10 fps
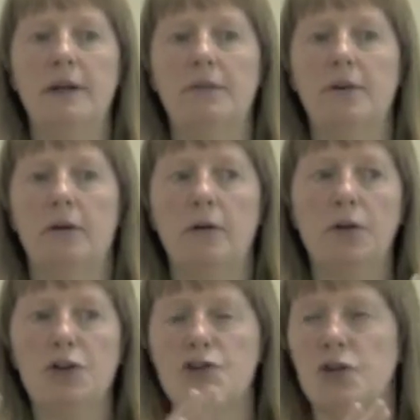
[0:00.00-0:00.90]
You've got all
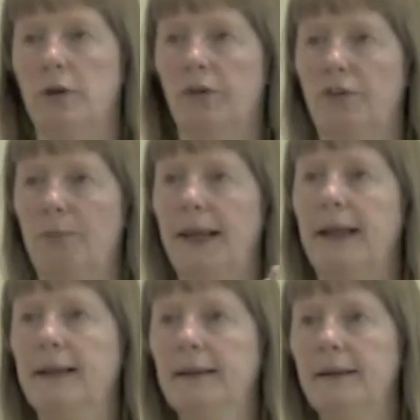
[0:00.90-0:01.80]
your shots
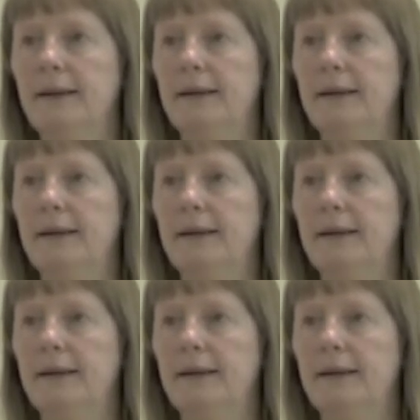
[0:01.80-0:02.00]
planned